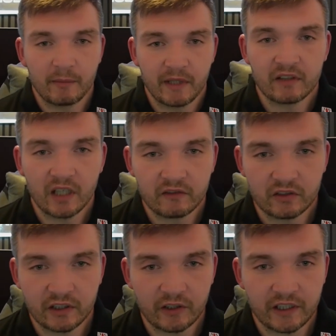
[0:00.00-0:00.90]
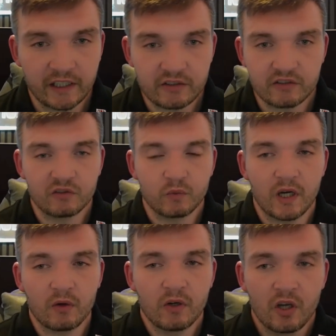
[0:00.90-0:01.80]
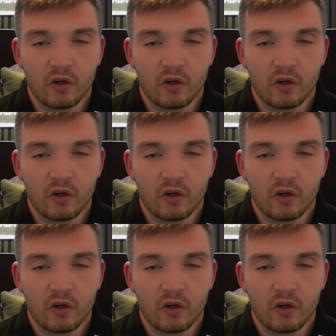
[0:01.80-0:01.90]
be other accreditations as well.